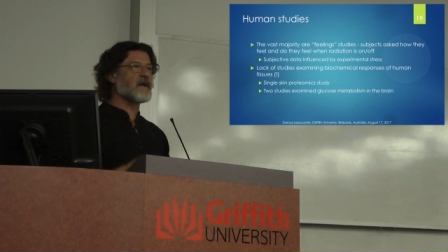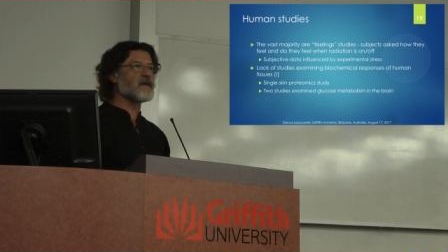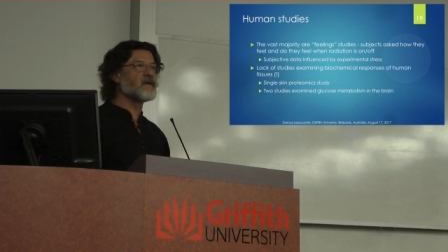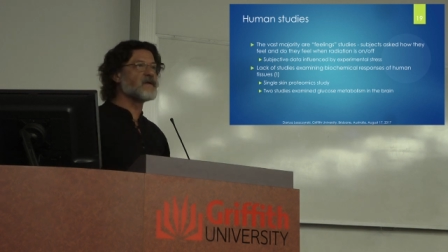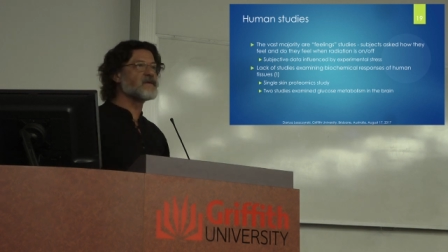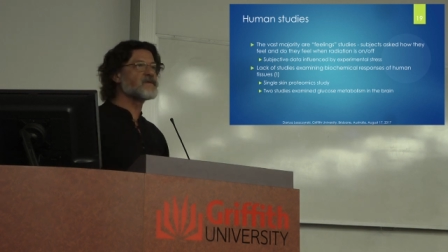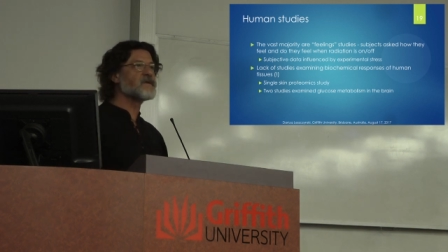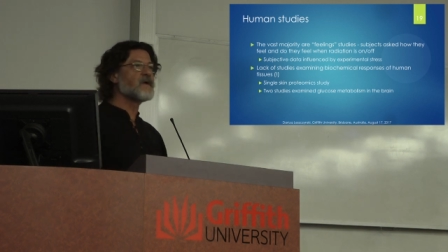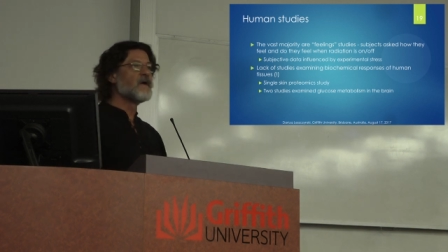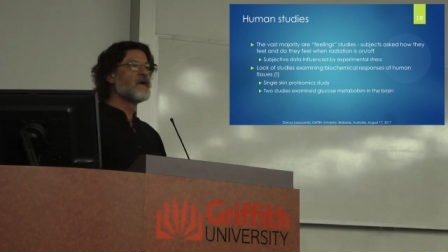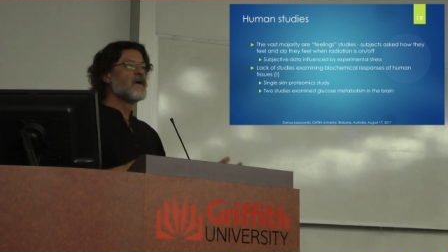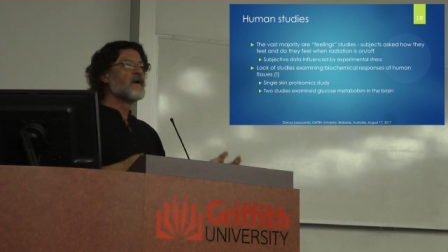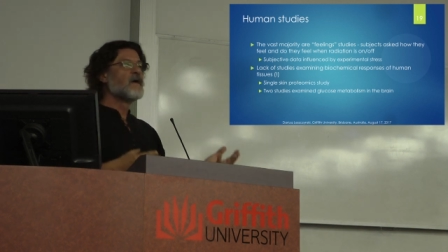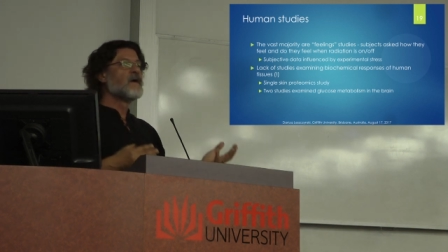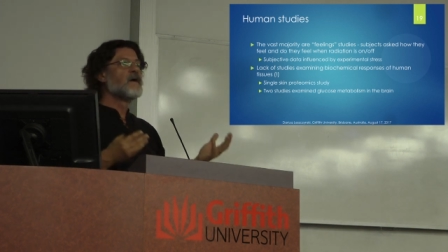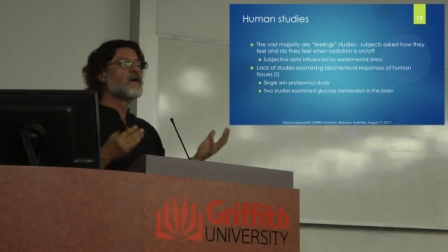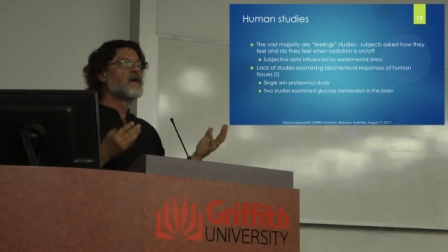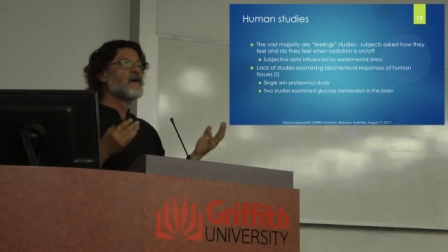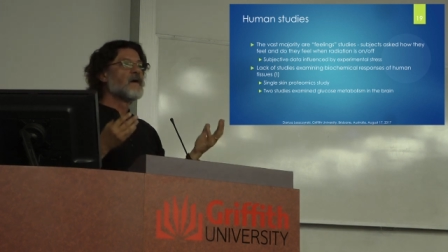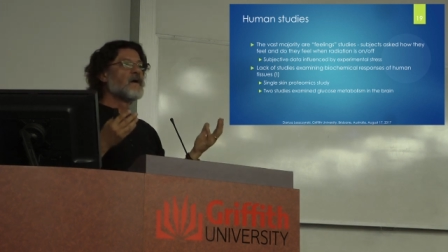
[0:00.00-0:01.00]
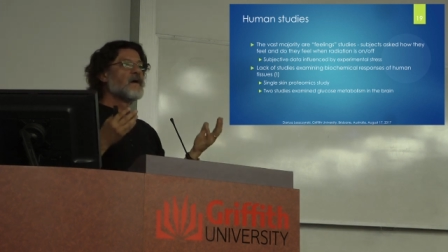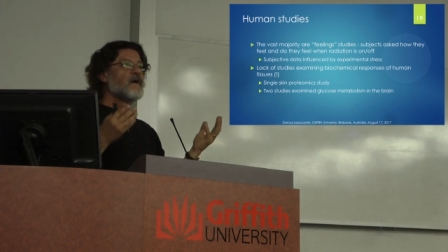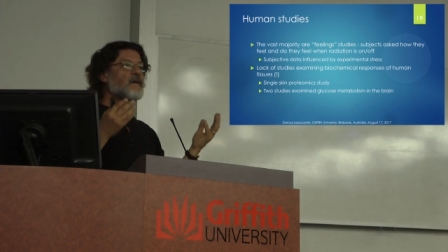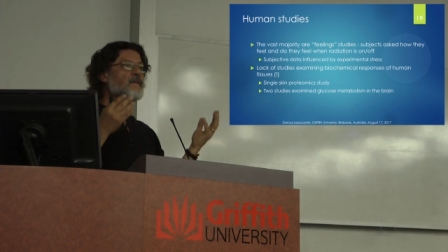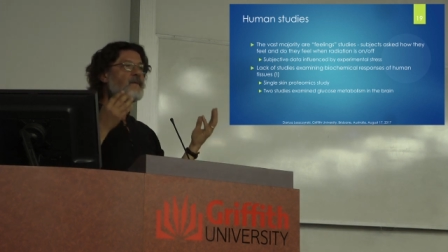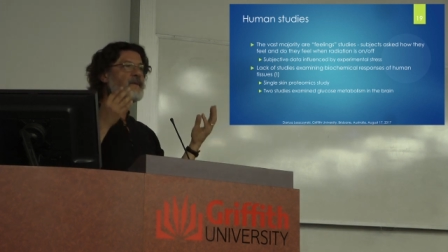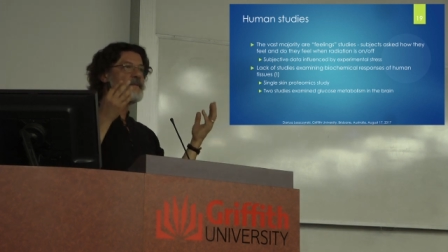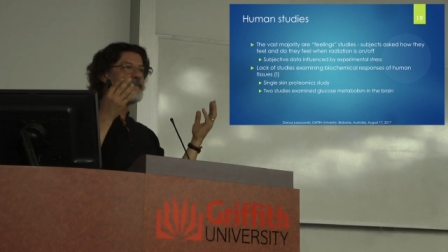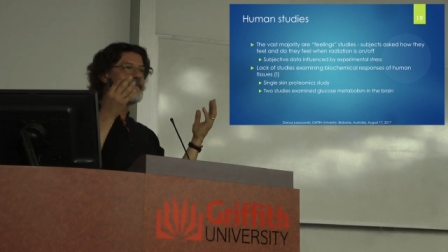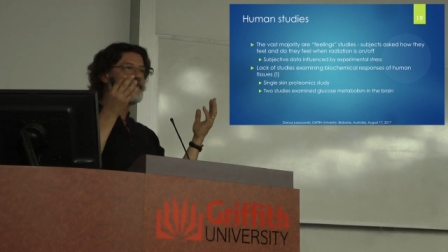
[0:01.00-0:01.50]
studies
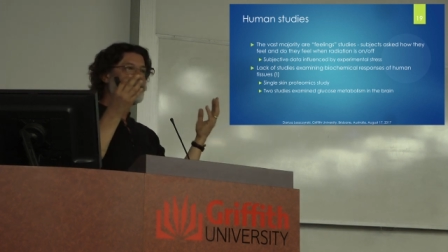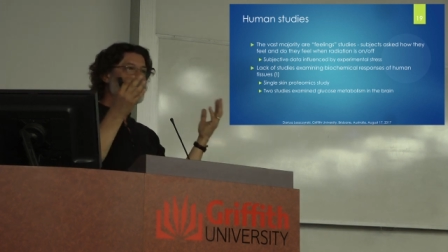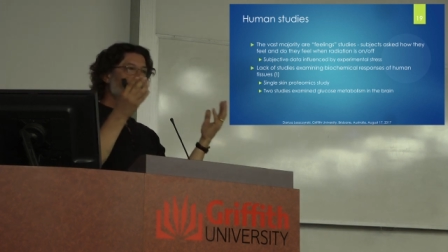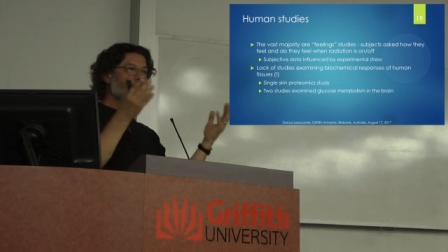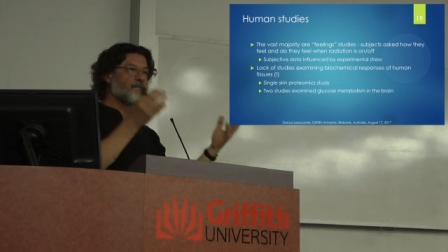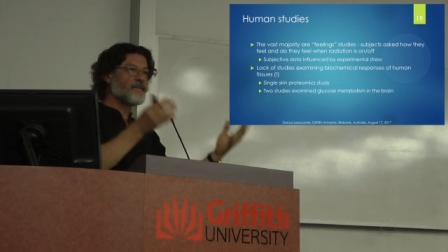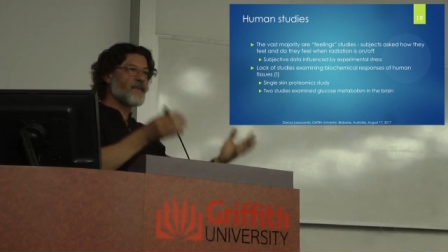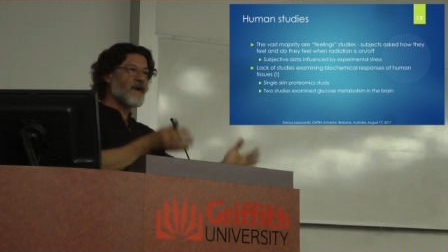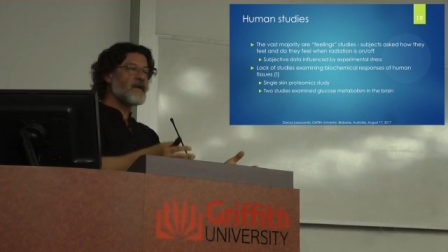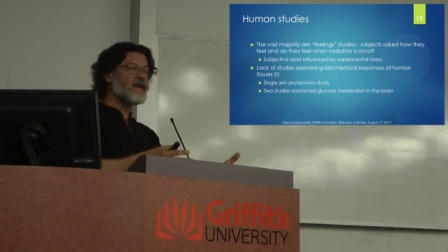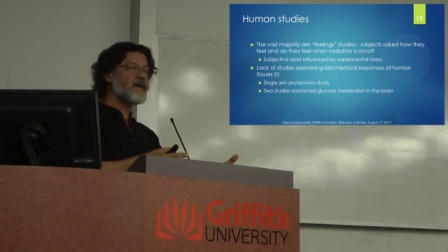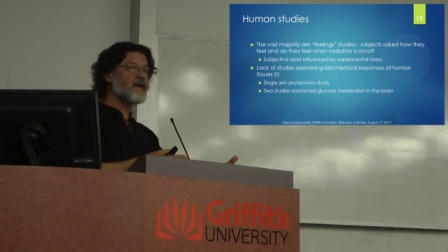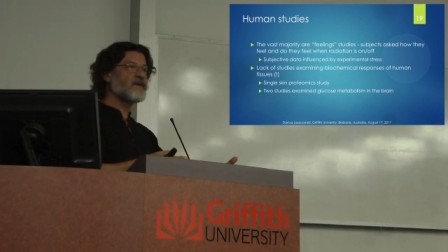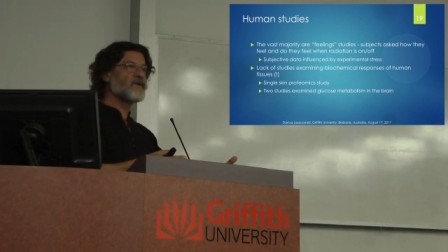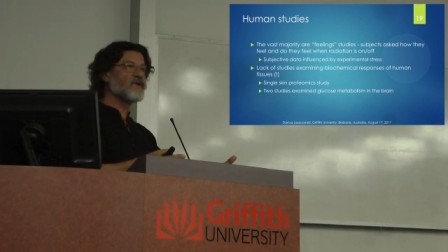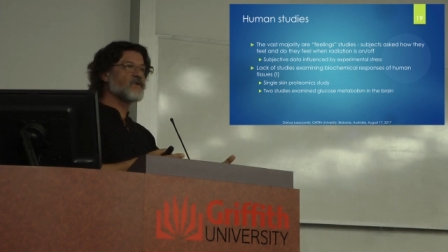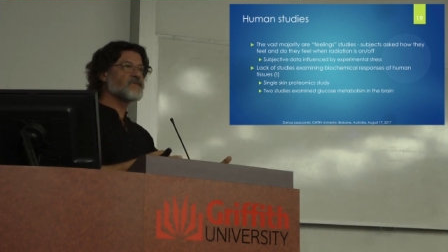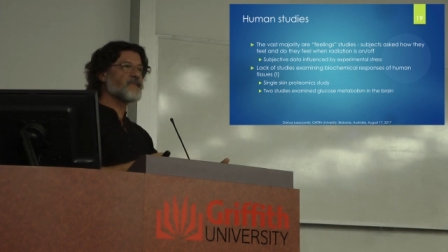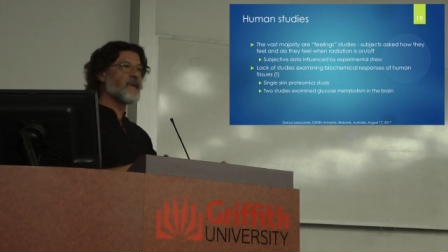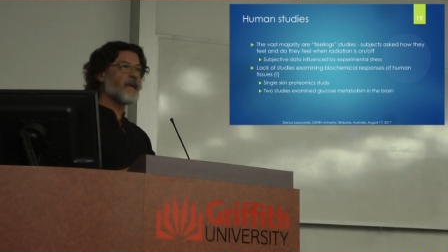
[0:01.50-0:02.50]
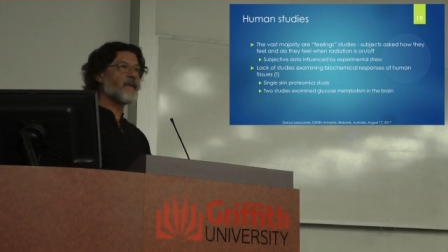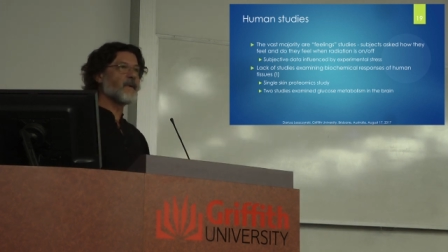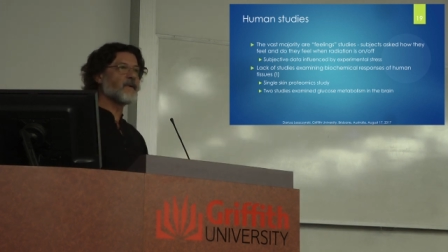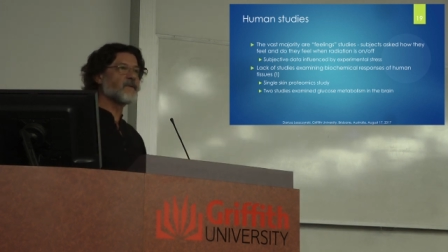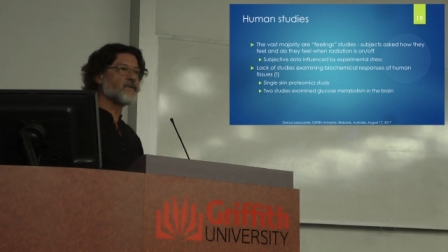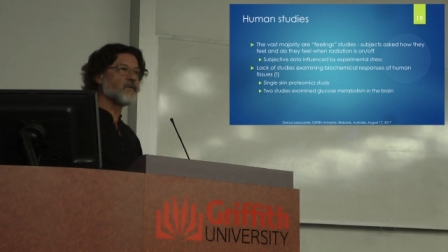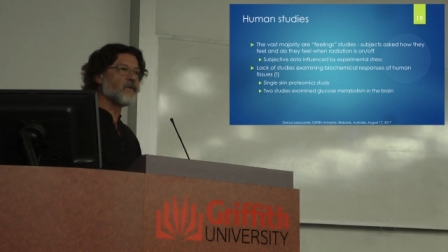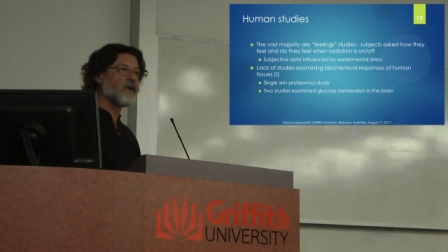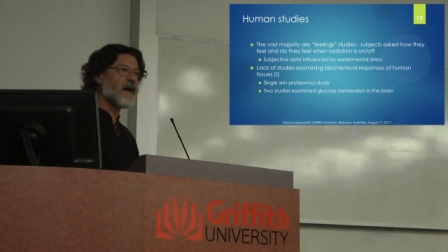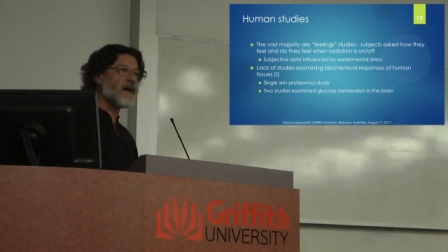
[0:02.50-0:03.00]
bringing those
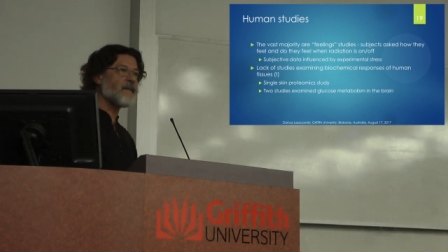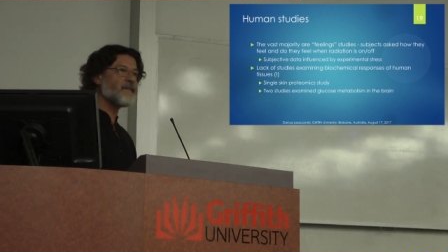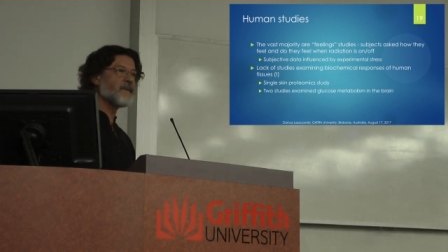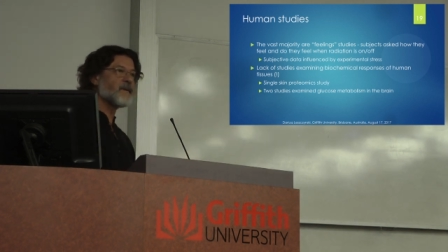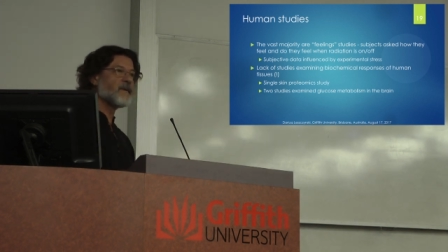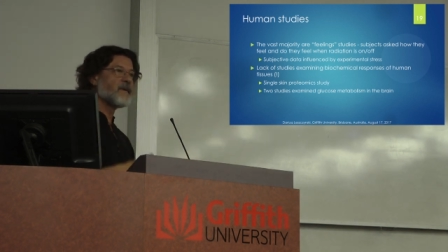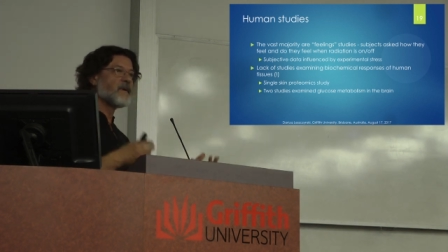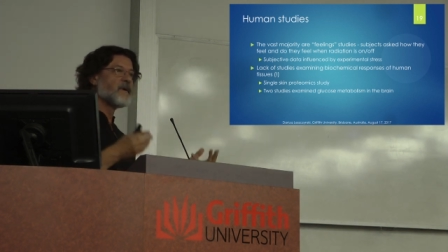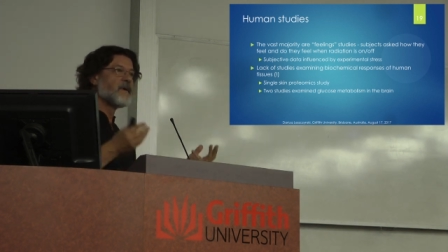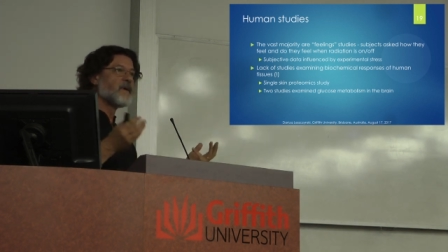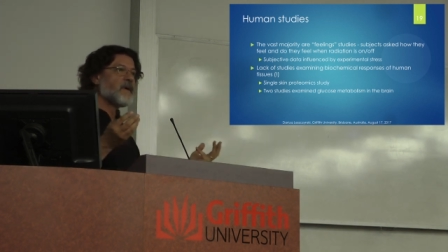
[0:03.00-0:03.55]
people to lab